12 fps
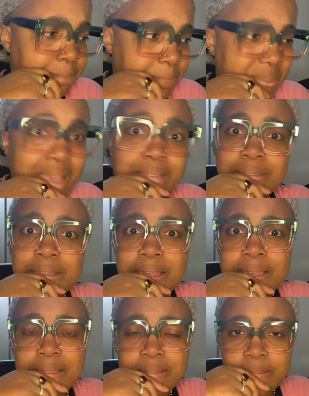Yes, he
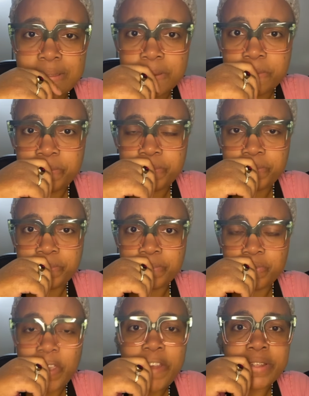is.
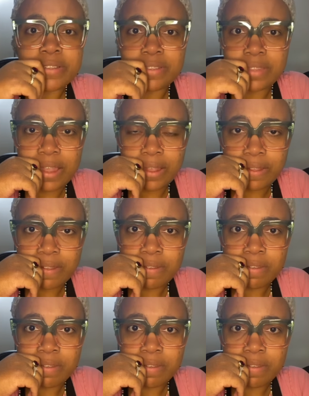Very slick.